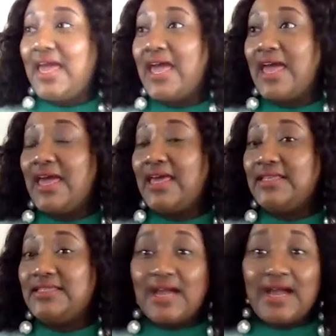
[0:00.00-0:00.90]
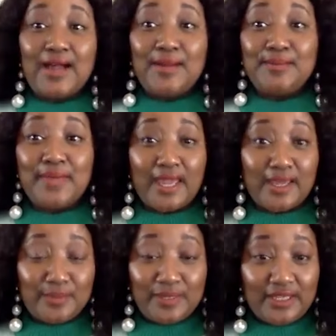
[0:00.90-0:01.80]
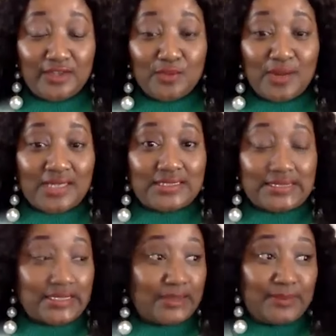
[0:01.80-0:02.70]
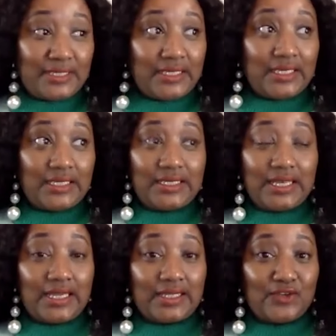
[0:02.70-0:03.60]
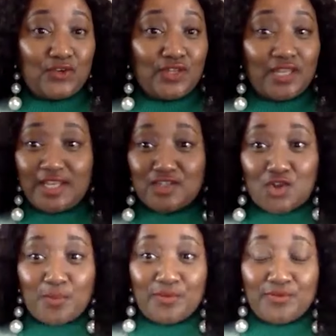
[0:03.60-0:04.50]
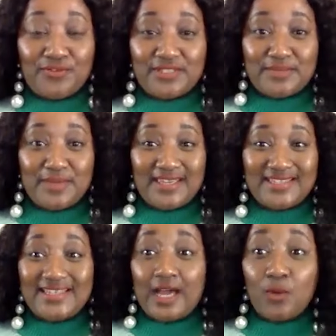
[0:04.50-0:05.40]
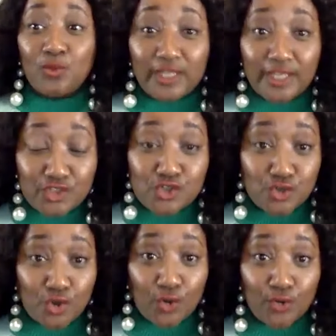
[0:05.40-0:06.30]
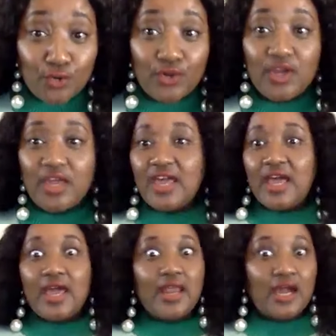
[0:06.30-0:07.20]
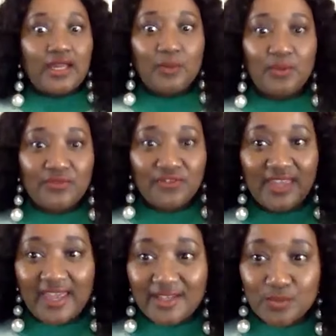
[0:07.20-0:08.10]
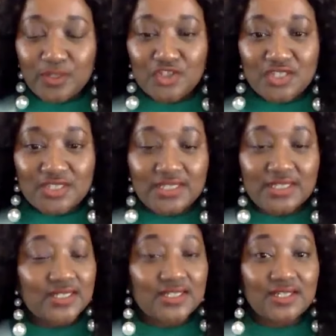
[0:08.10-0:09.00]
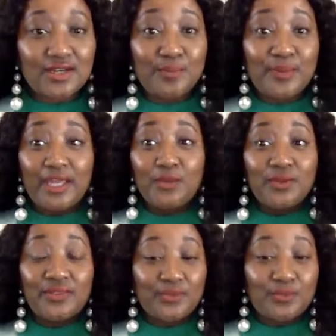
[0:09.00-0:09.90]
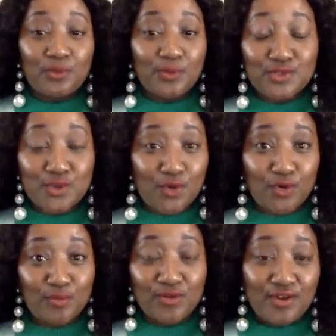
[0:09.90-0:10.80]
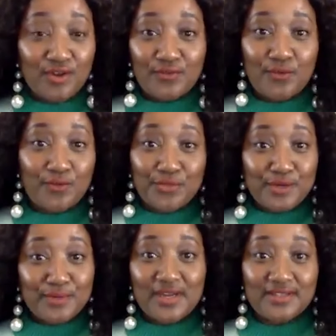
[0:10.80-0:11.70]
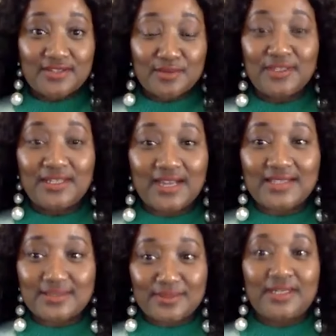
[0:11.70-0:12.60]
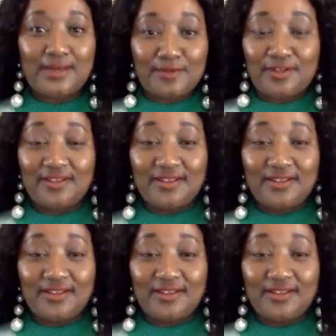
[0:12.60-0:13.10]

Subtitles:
And maybe you might see me in the next copy of Visi magazine. I will let you know. And how can we forget? We just did a campaign with Woolworths Home for 3 months. I mean, guys, come on.